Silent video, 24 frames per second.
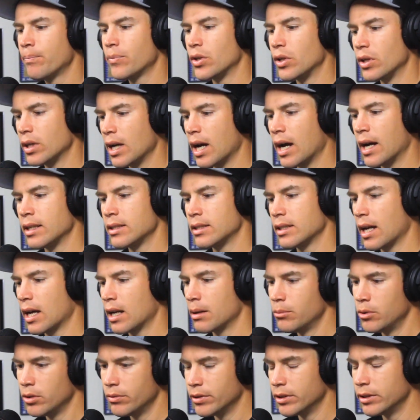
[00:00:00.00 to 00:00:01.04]
you guys, you got to
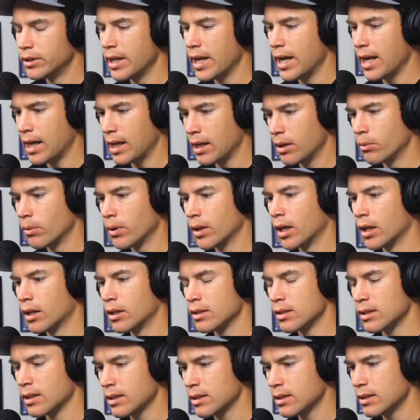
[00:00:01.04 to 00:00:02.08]
move your date. We got our
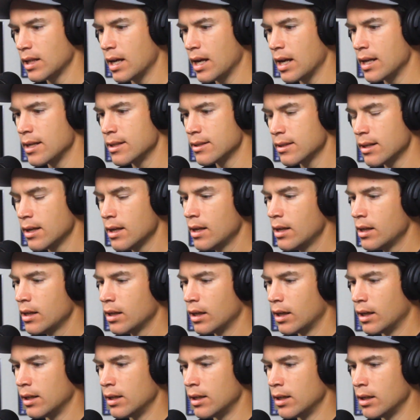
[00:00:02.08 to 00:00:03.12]
6 days.
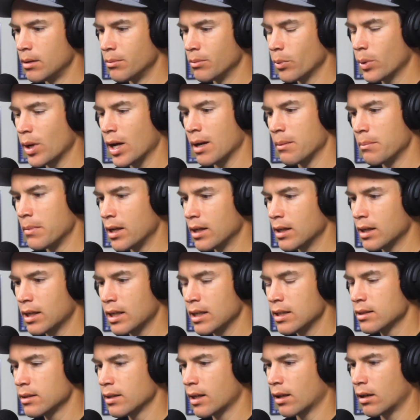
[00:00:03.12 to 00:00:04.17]
We got
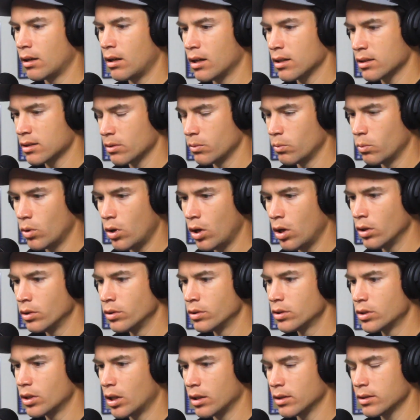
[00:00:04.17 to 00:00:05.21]
Americans like Austin
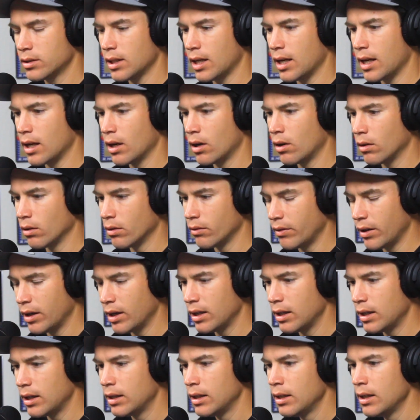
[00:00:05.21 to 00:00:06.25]
Walton, Dante
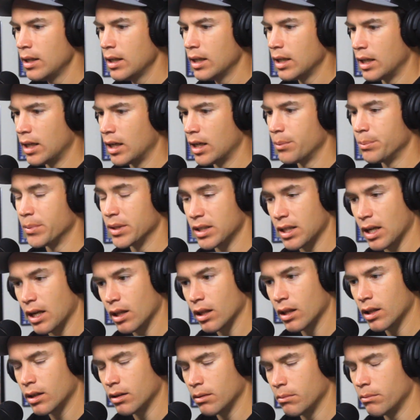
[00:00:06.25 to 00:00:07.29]
Oliveira,
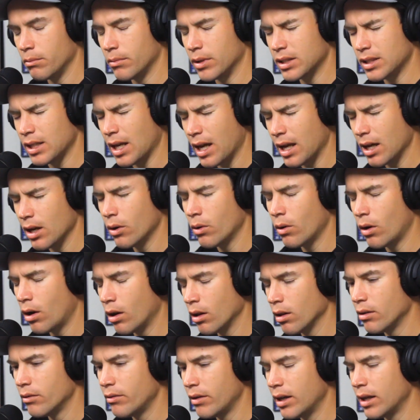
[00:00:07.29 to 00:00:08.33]
Mateo
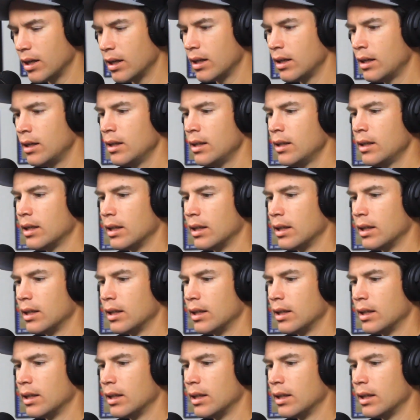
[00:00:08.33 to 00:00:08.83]
Oliveira